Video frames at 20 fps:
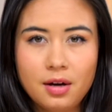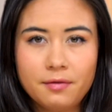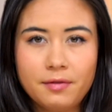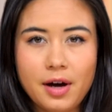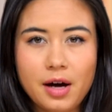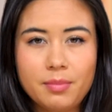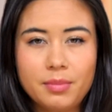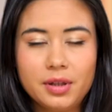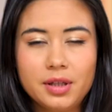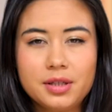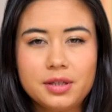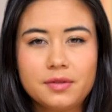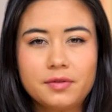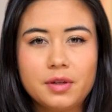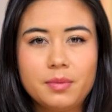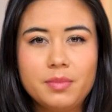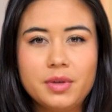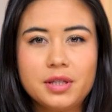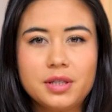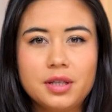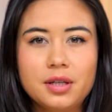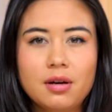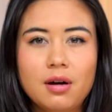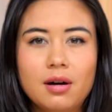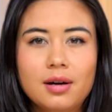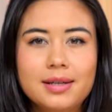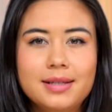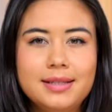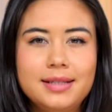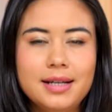Families of the missing
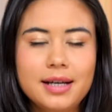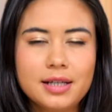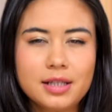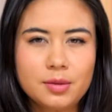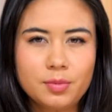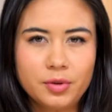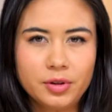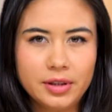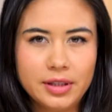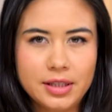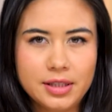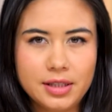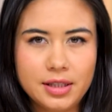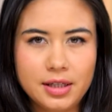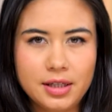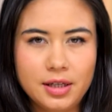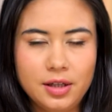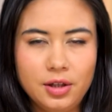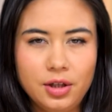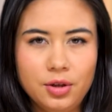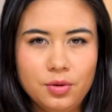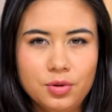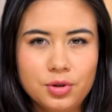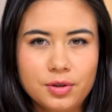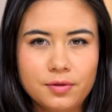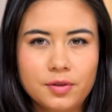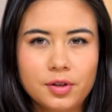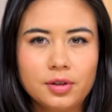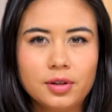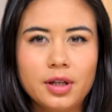are desperately seeking news
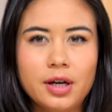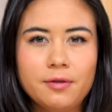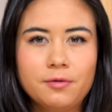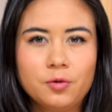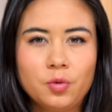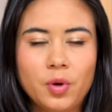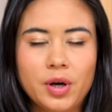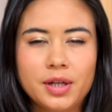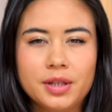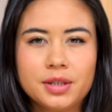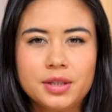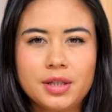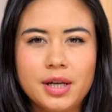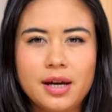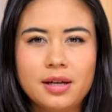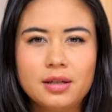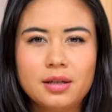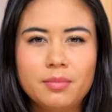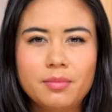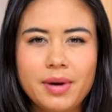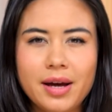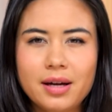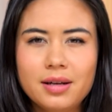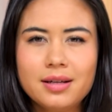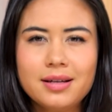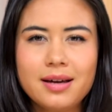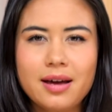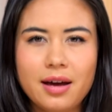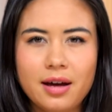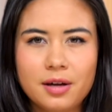of their loved ones and
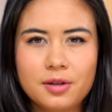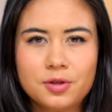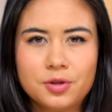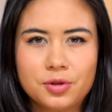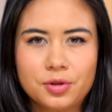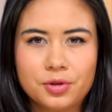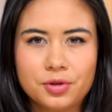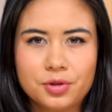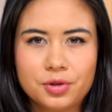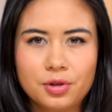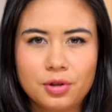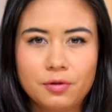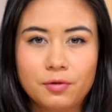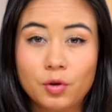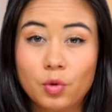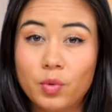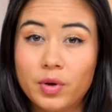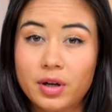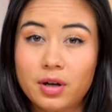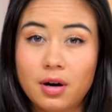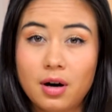demanding answers over what